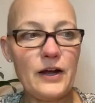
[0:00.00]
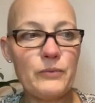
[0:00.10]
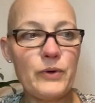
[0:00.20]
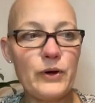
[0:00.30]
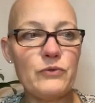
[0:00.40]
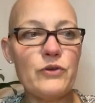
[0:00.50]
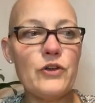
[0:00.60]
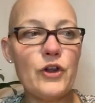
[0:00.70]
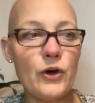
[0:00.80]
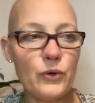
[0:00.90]
I won't
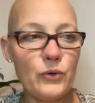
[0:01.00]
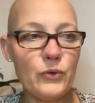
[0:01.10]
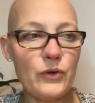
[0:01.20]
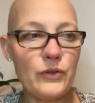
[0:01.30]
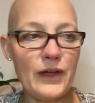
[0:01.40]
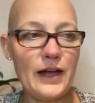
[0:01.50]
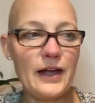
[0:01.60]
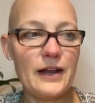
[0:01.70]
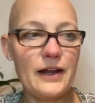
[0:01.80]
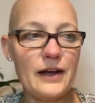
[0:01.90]
know that
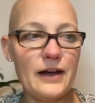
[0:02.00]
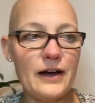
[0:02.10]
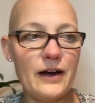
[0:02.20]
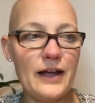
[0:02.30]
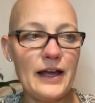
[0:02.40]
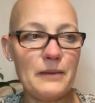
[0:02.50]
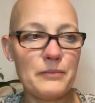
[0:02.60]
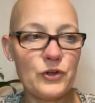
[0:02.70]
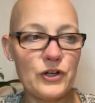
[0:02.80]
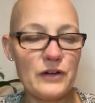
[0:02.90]
I am
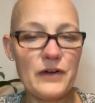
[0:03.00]
good enough.